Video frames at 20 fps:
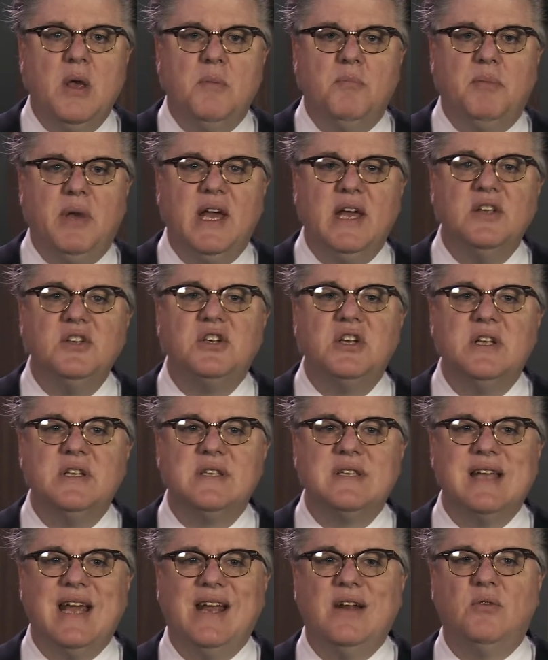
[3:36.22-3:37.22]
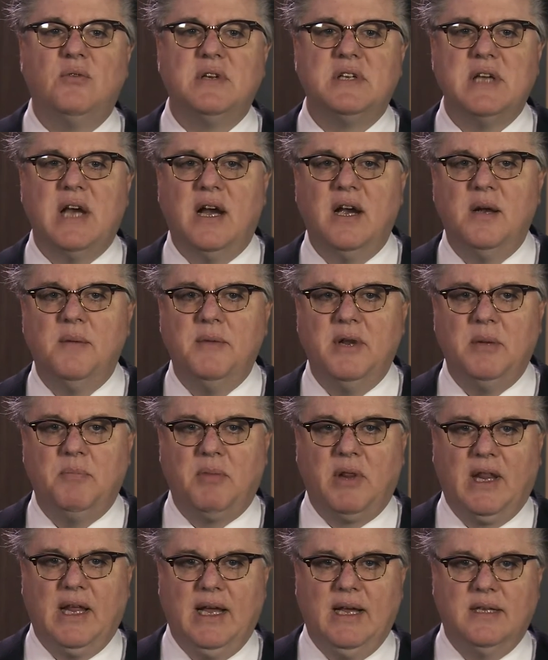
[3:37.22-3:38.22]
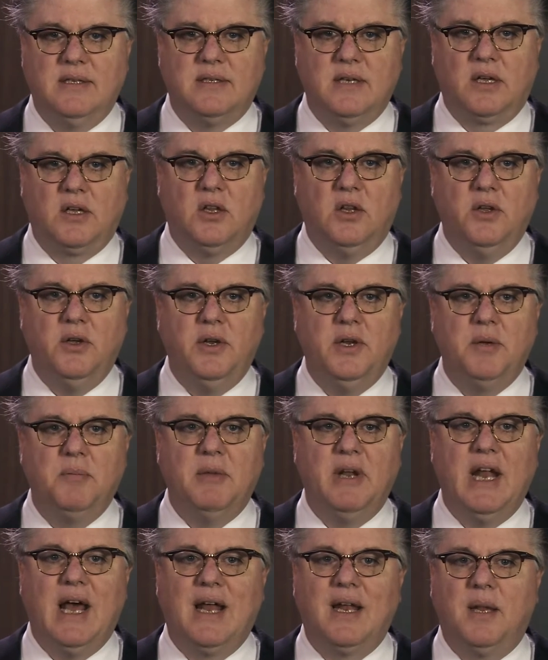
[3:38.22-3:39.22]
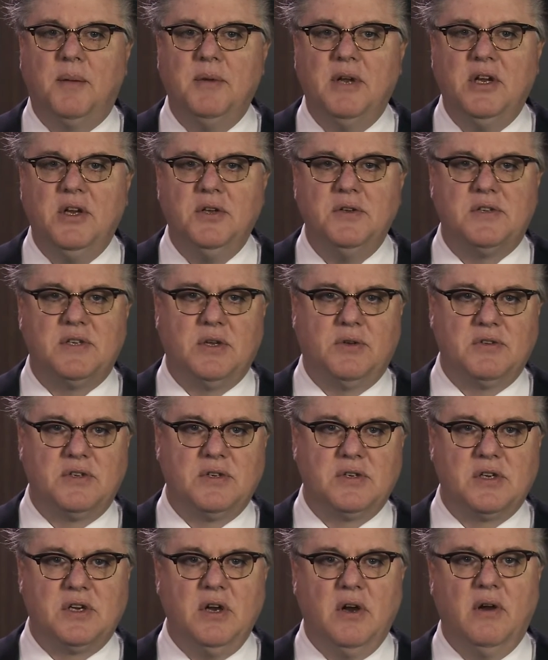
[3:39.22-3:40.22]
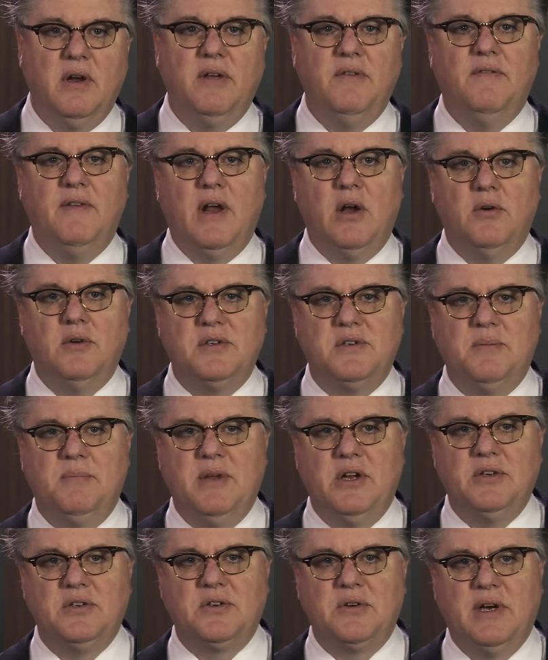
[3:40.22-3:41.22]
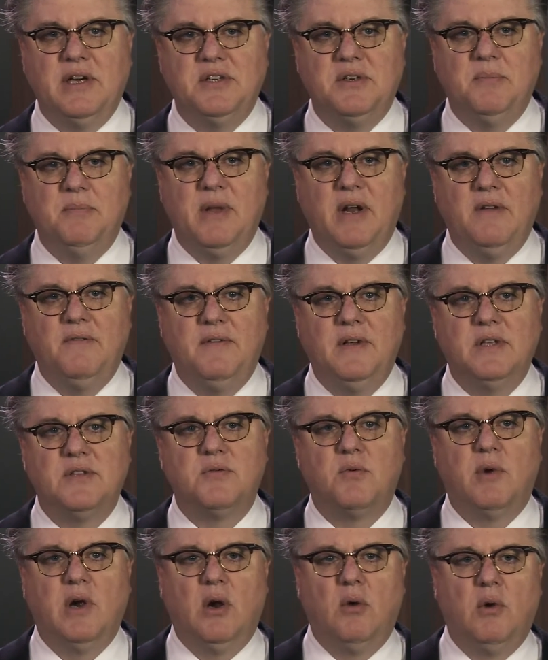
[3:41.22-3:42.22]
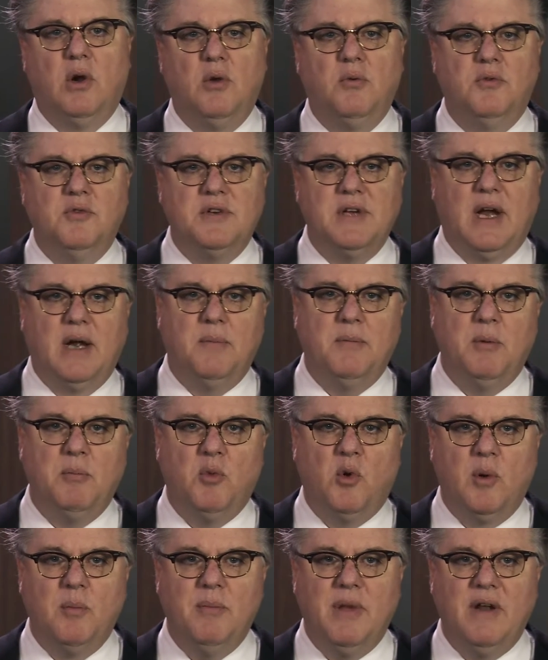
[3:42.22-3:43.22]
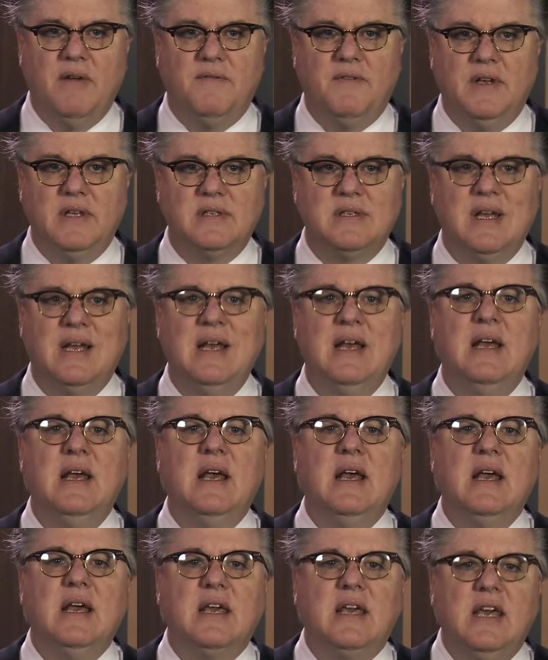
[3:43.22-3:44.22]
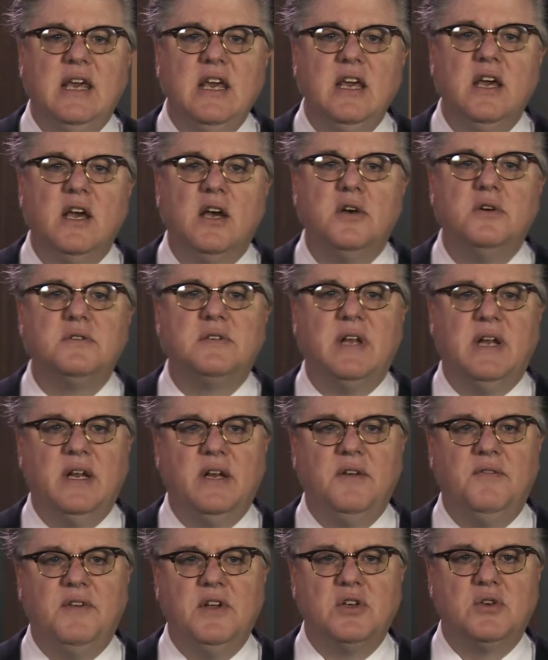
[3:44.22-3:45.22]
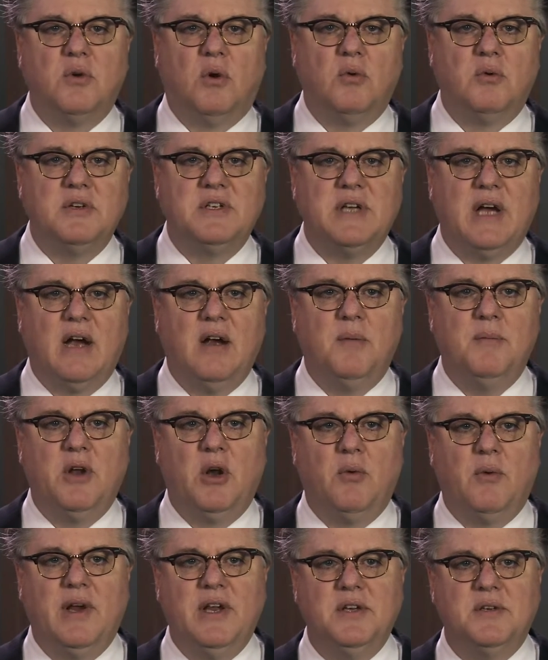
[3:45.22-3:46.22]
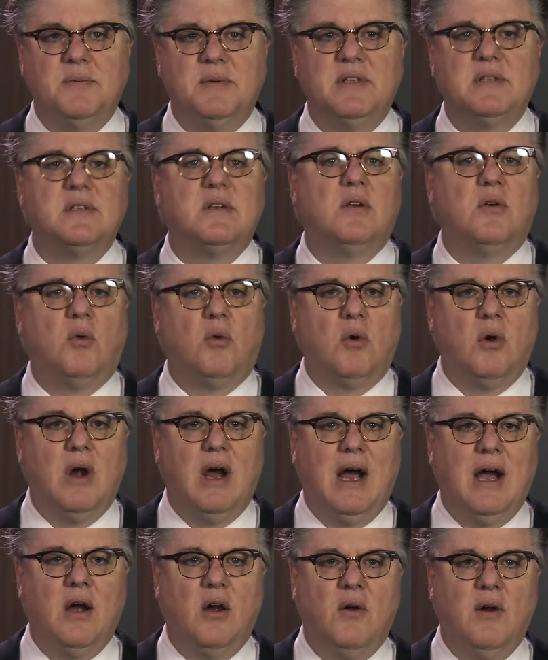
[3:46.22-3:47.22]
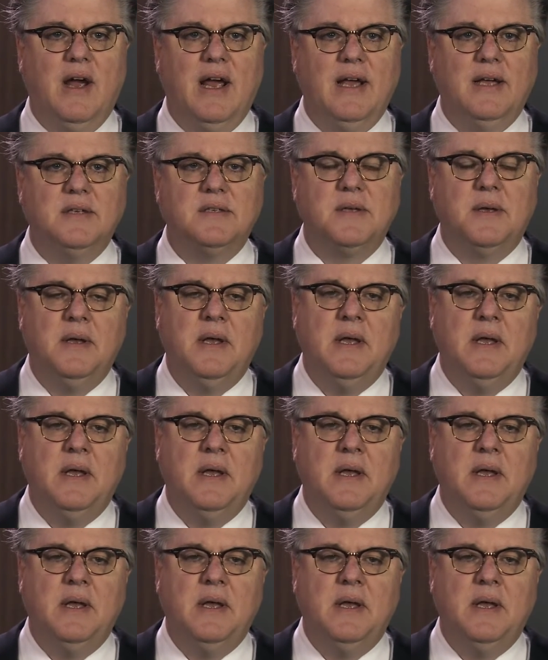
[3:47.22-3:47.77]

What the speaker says: pensions and retirement plans, including but not limited to Social Security, Veterans Administration benefits, Railroad Retirement Board benefits, KEOs and individual retirement arrangements or IRAs.